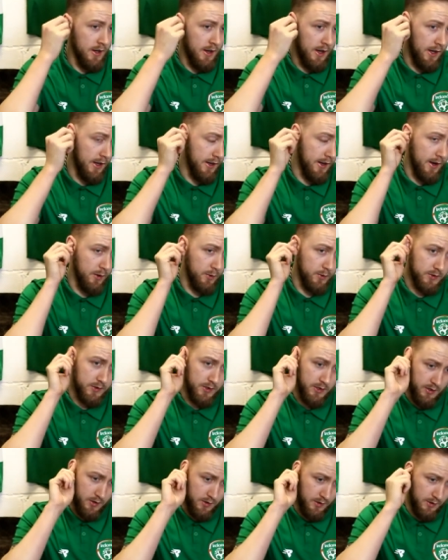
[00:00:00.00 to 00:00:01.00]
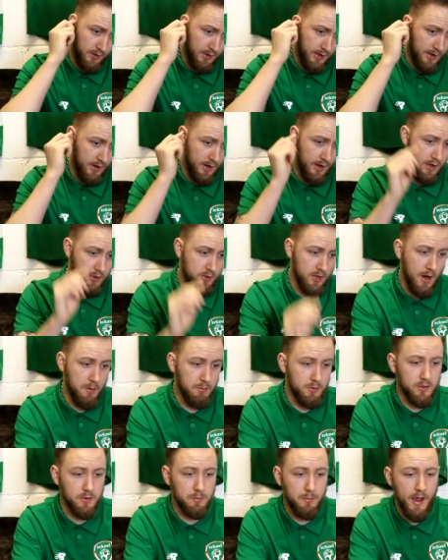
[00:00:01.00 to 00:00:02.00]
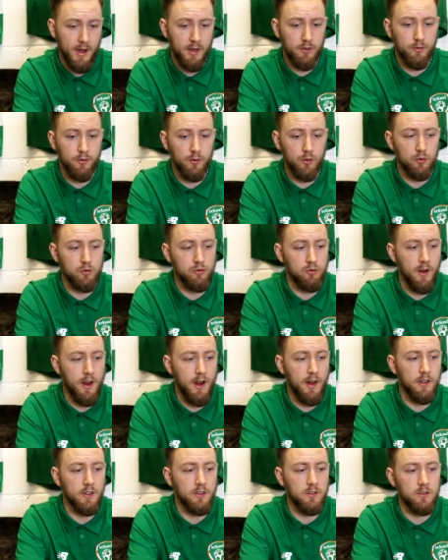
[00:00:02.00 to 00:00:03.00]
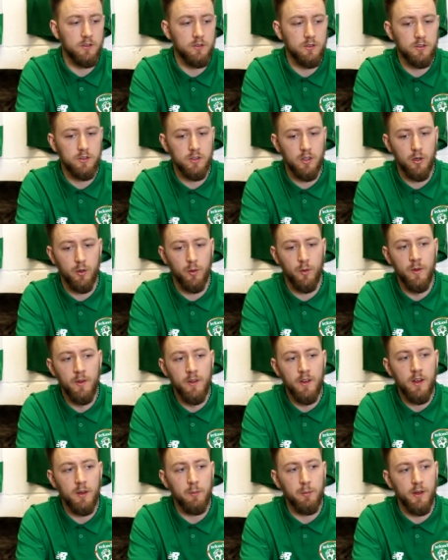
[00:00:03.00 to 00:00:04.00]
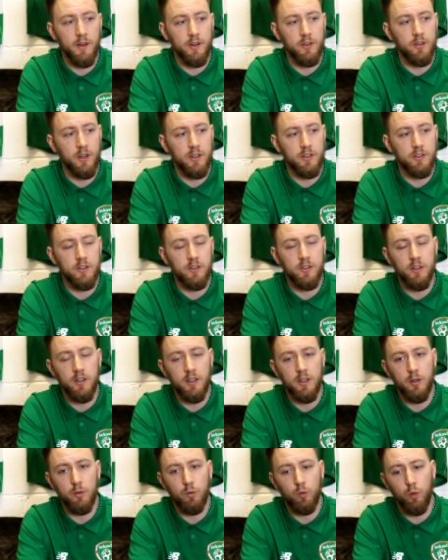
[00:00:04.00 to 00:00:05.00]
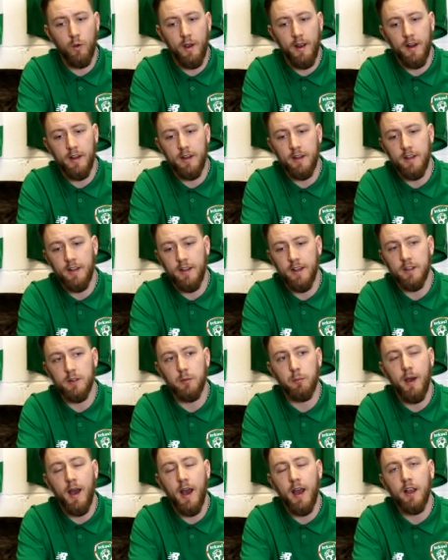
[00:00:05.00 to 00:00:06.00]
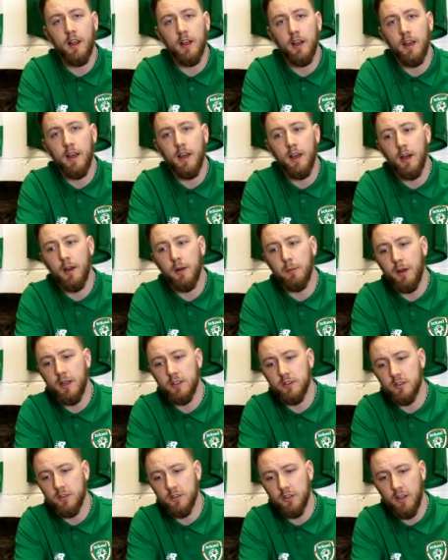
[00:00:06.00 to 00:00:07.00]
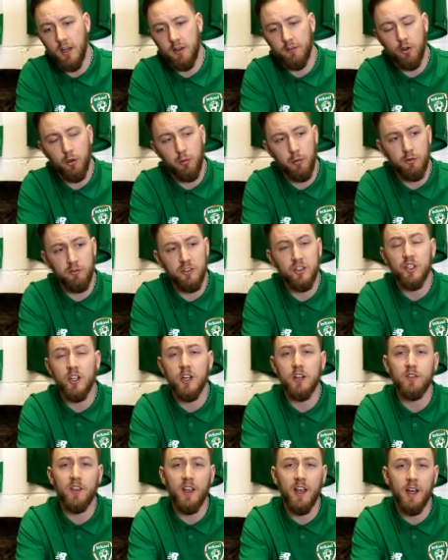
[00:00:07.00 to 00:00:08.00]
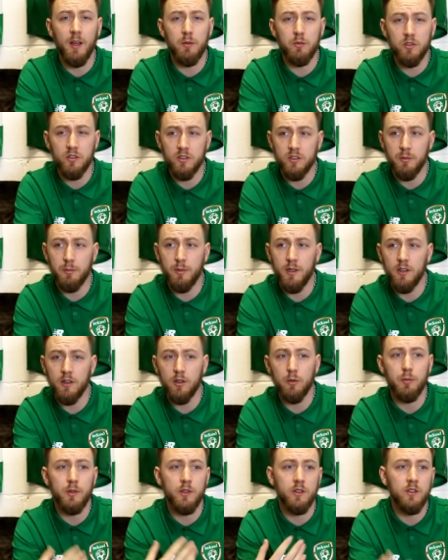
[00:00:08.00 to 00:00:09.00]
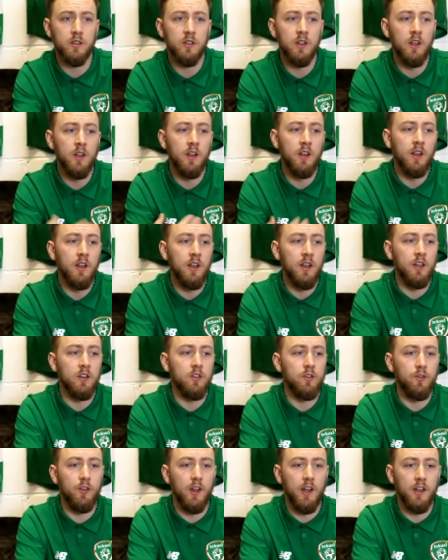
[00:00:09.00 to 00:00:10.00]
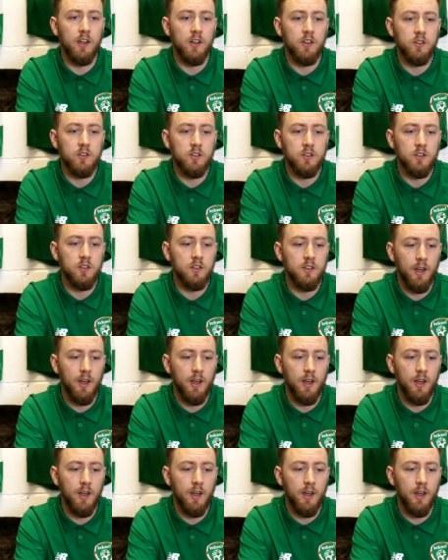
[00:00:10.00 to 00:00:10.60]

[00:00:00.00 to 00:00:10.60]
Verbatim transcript: He announced it that uh, Seamus is back in full training, so it'd be interesting to see when he gets back. Uh, I imagine he's going to have a couple of reserve games just to build up his his fitness.